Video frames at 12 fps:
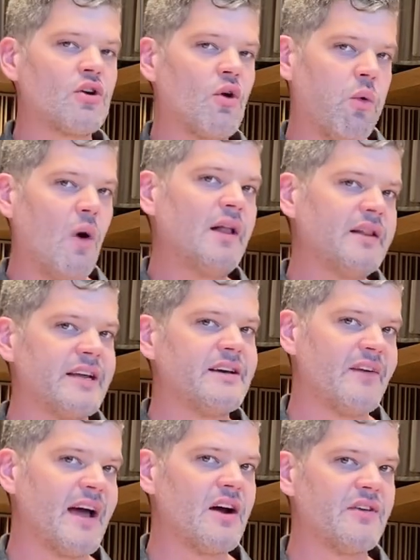quality of
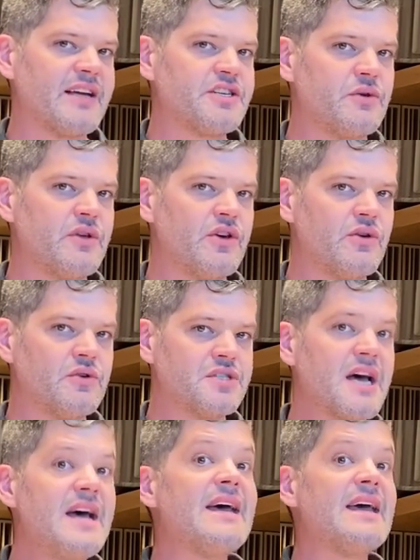air that you used
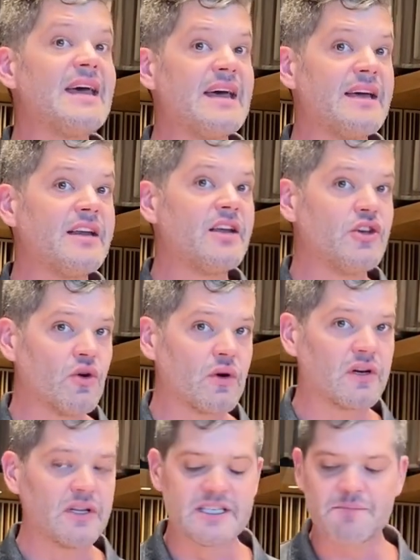in your
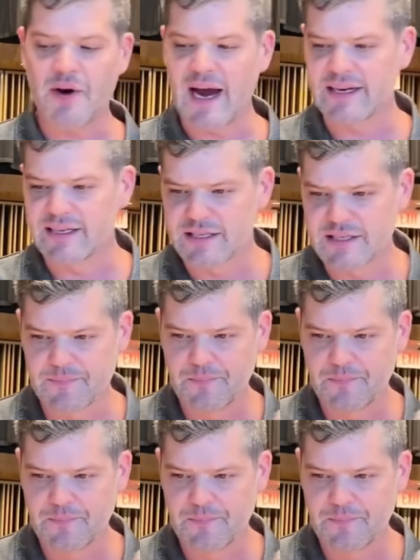gliss practice.